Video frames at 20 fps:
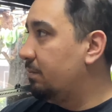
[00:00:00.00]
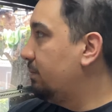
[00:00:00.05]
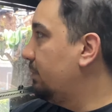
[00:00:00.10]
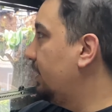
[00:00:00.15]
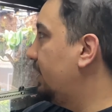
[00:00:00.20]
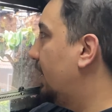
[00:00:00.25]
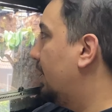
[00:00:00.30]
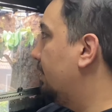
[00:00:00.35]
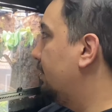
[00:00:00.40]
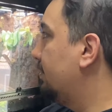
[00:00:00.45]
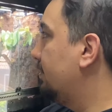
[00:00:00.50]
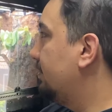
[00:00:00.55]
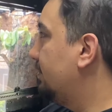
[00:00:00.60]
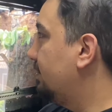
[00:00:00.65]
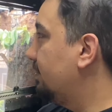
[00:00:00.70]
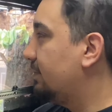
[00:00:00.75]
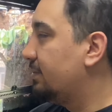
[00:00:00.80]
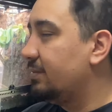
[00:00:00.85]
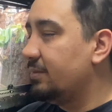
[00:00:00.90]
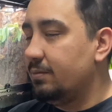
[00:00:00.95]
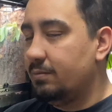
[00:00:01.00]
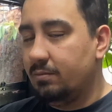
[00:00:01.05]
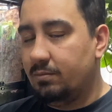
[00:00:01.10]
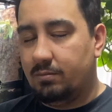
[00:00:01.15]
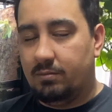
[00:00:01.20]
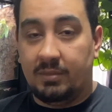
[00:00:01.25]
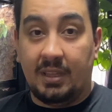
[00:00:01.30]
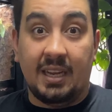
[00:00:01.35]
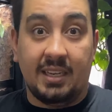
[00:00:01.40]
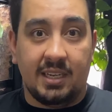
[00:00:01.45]
you know,
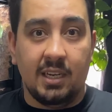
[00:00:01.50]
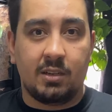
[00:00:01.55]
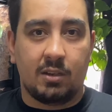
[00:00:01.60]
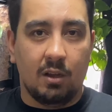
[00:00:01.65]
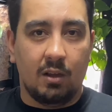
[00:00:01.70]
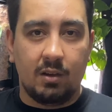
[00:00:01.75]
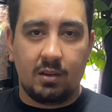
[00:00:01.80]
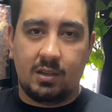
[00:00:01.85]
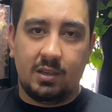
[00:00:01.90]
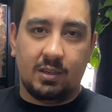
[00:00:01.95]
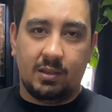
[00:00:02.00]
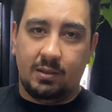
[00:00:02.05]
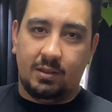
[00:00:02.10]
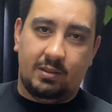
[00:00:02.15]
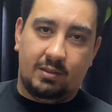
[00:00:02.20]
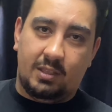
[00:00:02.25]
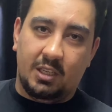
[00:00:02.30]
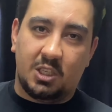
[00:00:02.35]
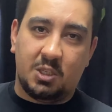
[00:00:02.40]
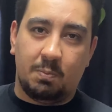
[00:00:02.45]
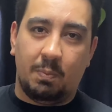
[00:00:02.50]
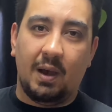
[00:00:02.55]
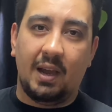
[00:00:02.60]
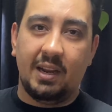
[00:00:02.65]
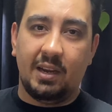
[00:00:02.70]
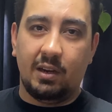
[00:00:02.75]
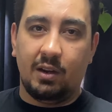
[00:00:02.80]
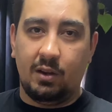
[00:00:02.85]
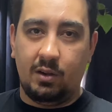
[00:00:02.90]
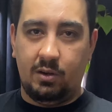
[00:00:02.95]
they did lock,
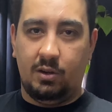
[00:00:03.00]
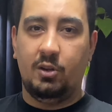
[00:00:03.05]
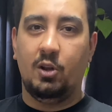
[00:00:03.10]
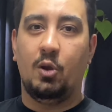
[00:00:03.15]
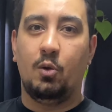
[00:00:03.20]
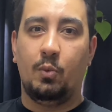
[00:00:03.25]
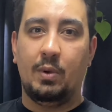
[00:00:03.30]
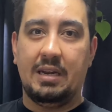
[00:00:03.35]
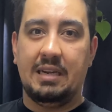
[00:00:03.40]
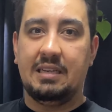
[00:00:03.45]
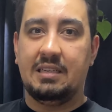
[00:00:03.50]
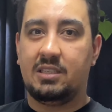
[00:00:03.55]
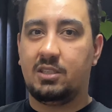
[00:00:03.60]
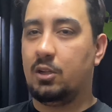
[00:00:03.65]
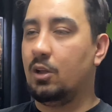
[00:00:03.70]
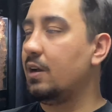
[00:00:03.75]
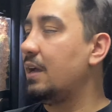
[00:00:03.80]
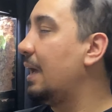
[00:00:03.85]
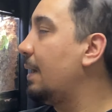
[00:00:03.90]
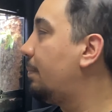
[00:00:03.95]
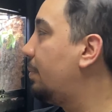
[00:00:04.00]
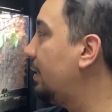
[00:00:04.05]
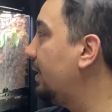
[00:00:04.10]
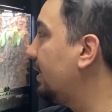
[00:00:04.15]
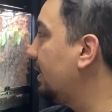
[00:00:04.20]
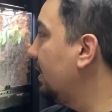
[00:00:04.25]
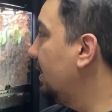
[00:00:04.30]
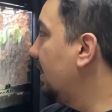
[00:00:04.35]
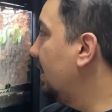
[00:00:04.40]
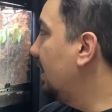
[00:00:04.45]
despite no witness lock
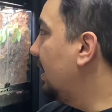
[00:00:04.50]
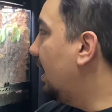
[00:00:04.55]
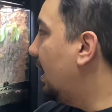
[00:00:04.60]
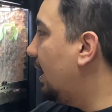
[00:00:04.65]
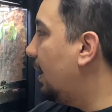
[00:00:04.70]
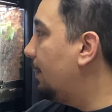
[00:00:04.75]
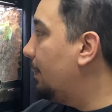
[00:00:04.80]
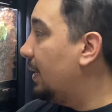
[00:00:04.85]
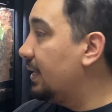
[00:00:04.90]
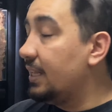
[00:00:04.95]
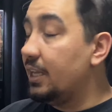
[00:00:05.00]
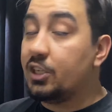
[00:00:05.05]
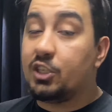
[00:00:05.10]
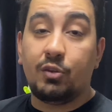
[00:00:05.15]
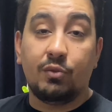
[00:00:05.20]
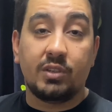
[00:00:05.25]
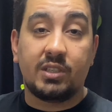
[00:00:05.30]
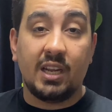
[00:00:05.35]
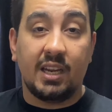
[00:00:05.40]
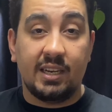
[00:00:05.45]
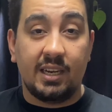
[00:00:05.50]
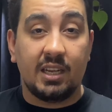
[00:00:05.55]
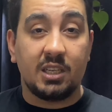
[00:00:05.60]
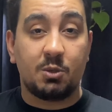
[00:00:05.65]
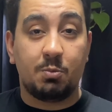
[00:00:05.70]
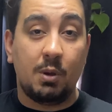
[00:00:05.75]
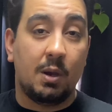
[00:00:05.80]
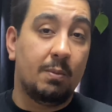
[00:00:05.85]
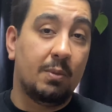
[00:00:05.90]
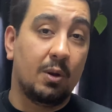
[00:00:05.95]
happening, and that she retained that
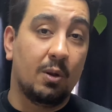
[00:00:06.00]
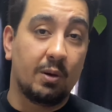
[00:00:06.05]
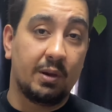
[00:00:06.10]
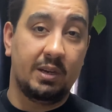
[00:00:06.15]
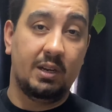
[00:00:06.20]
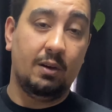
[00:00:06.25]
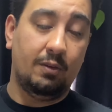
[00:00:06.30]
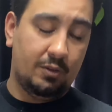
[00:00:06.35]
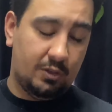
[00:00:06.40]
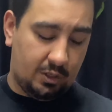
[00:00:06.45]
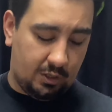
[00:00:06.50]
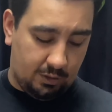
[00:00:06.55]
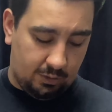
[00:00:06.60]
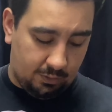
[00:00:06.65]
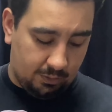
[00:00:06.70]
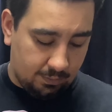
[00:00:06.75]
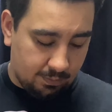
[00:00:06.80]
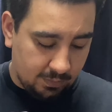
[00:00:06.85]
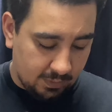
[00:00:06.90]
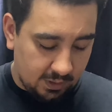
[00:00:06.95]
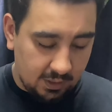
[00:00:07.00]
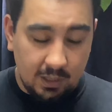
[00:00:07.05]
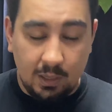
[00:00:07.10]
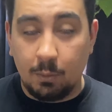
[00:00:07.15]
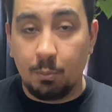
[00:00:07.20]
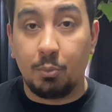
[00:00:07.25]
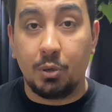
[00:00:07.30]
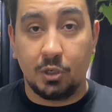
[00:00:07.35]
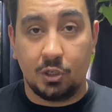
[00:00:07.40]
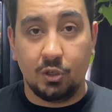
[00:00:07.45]
sperm long enough to
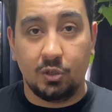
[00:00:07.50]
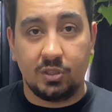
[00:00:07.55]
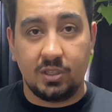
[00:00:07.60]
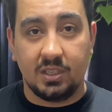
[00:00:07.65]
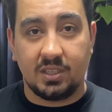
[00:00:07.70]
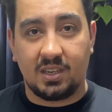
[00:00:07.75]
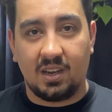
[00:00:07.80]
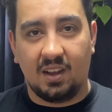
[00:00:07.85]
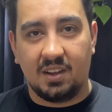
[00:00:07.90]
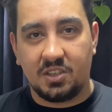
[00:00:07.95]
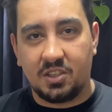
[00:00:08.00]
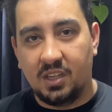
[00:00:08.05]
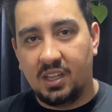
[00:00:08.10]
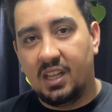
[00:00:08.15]
produce this clutch.